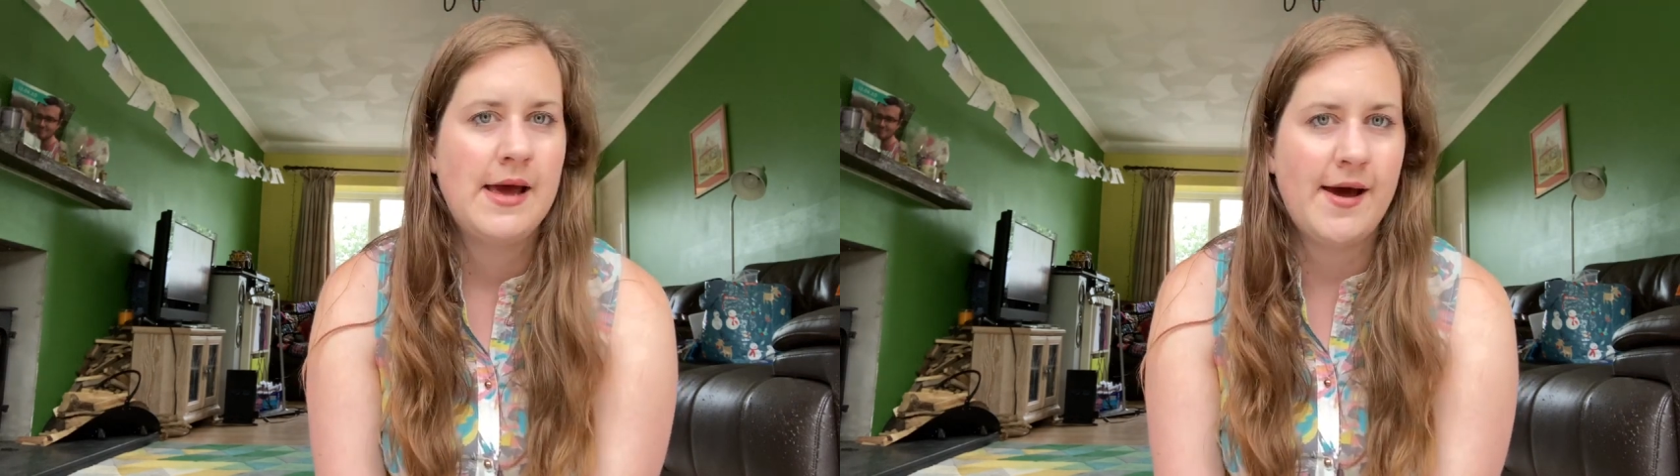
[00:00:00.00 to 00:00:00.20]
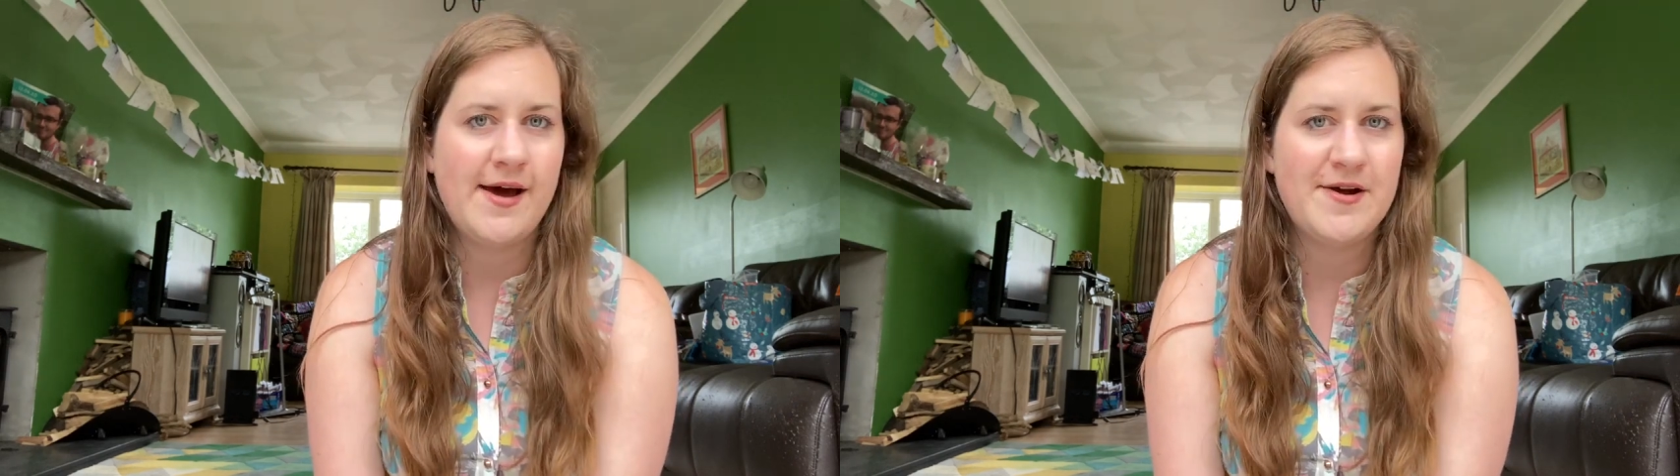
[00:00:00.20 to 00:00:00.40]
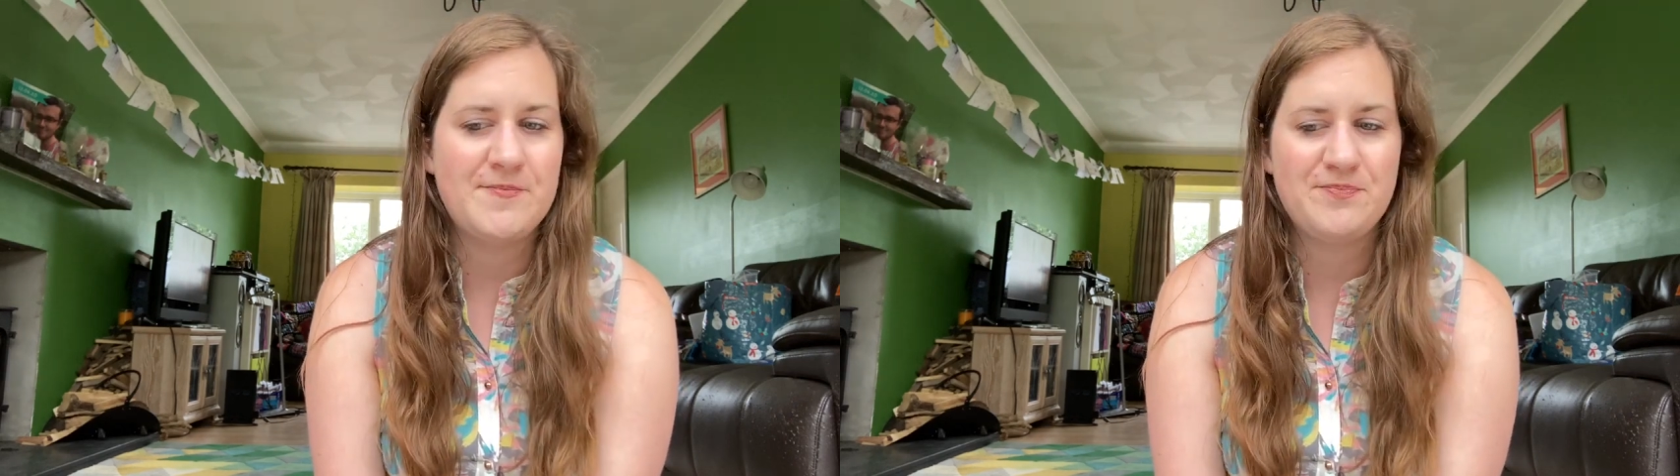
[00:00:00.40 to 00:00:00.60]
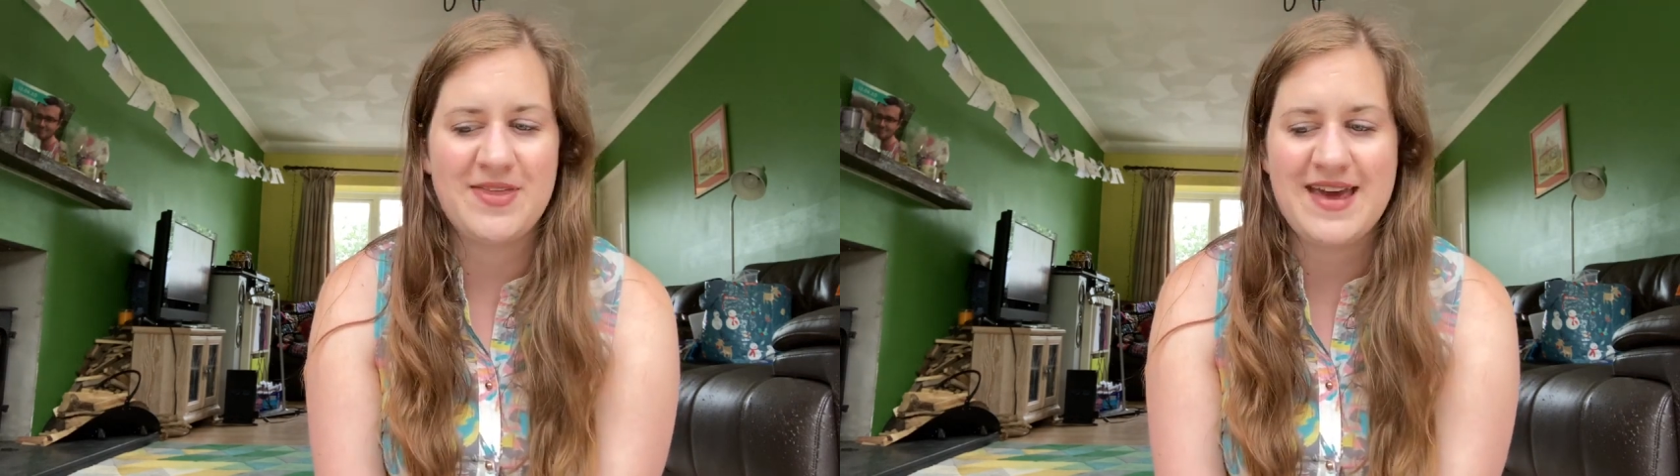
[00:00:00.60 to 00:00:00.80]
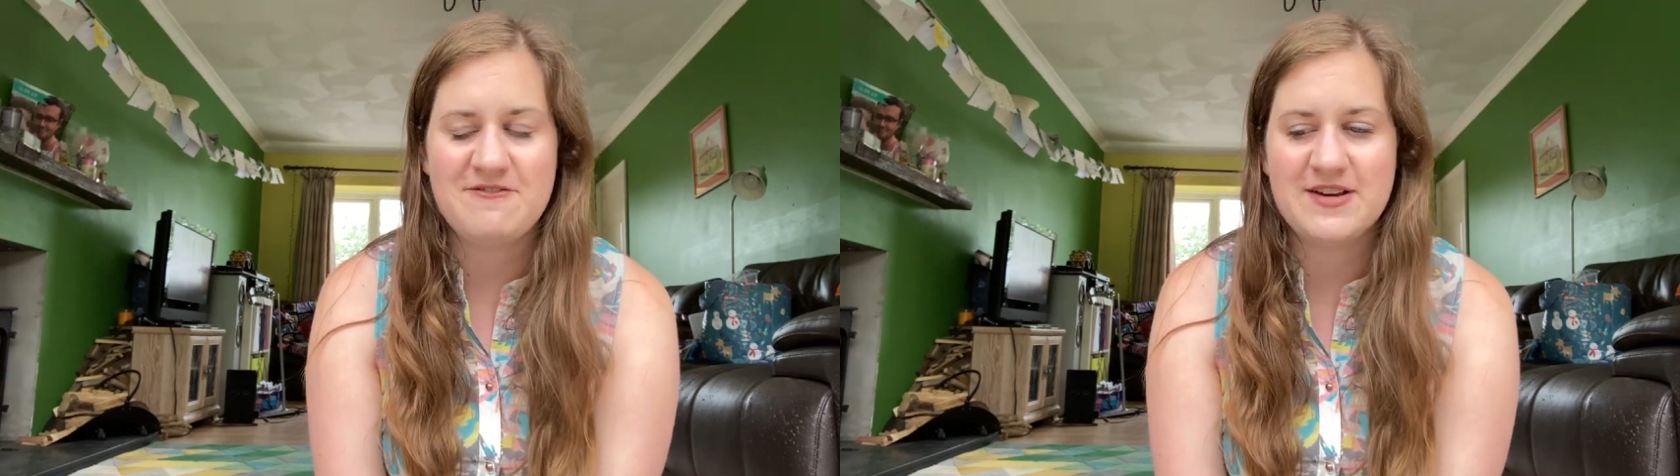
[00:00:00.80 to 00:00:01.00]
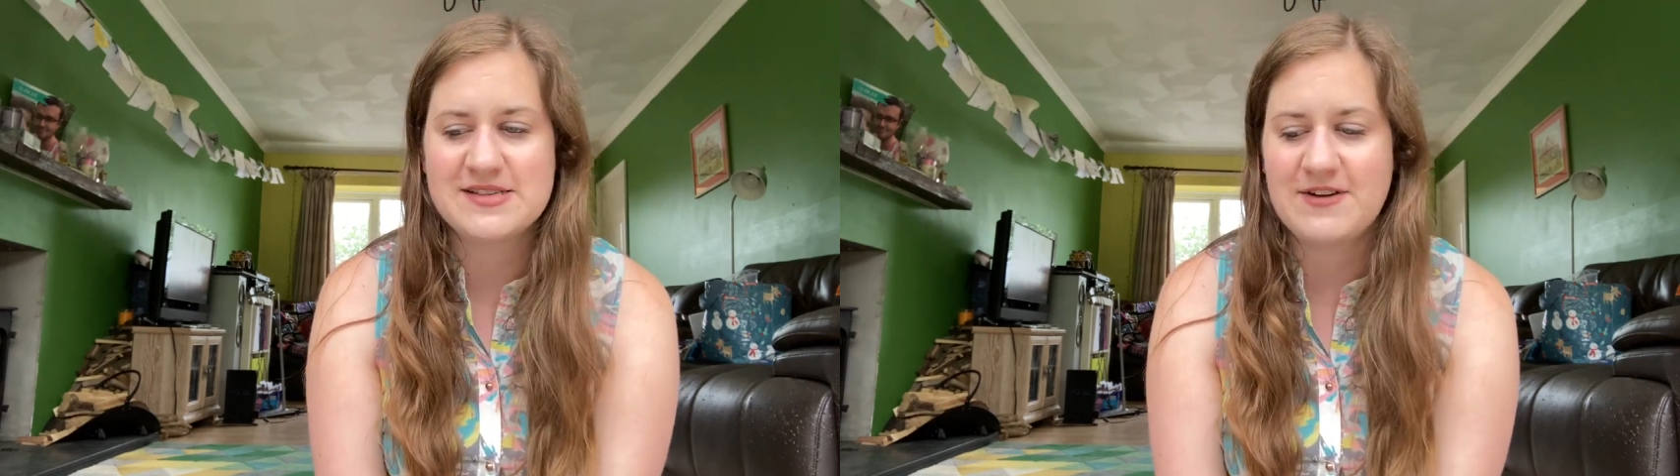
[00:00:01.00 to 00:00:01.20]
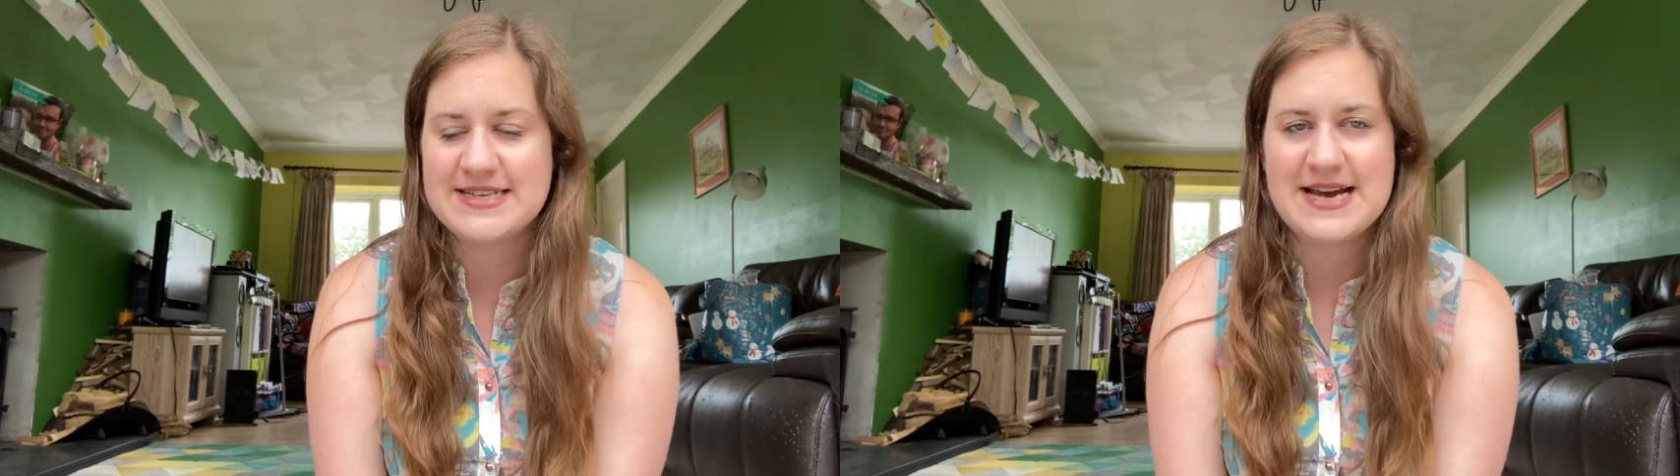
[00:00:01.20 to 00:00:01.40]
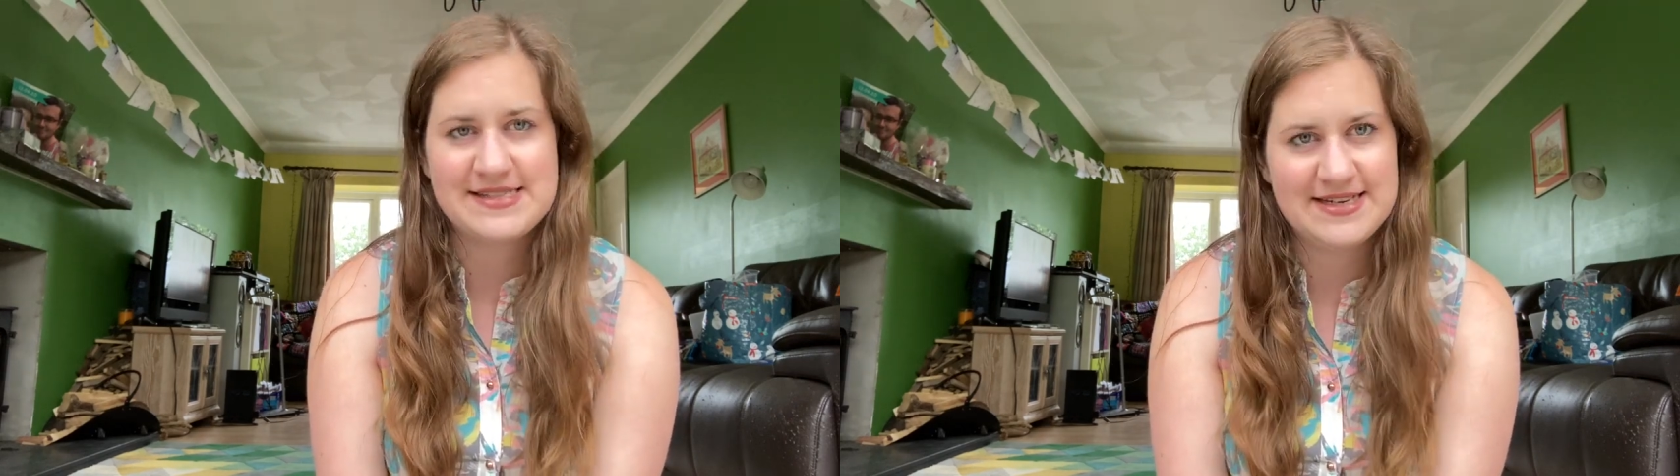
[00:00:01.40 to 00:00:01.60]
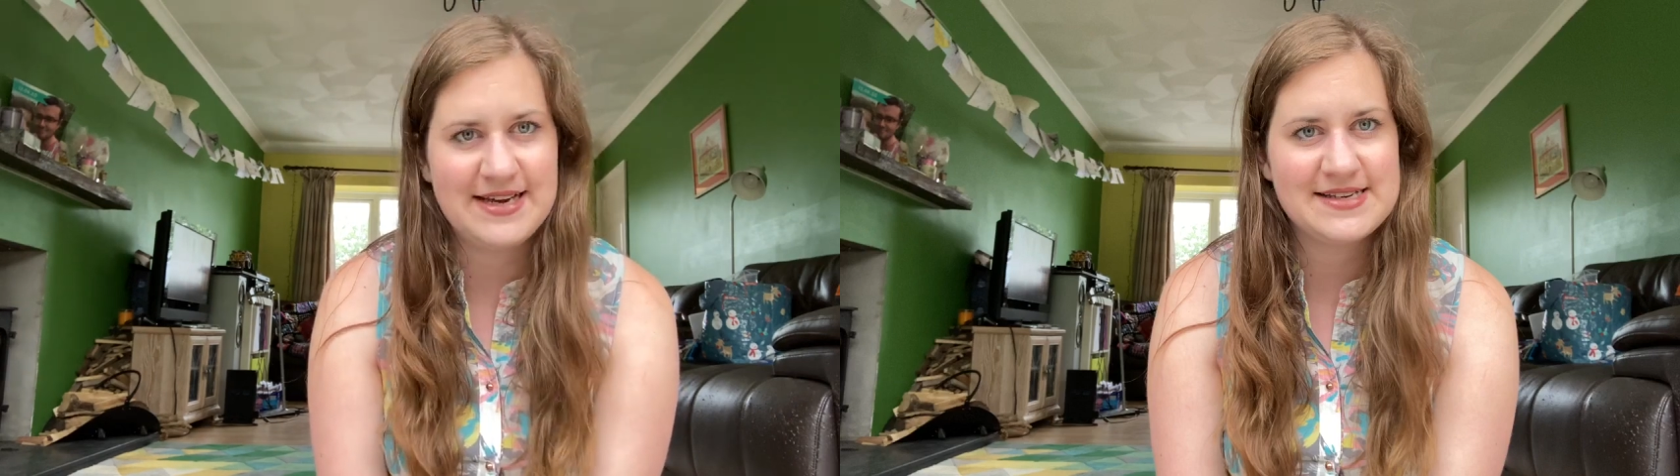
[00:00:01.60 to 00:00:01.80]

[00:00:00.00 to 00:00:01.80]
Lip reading: But that feels fantastic.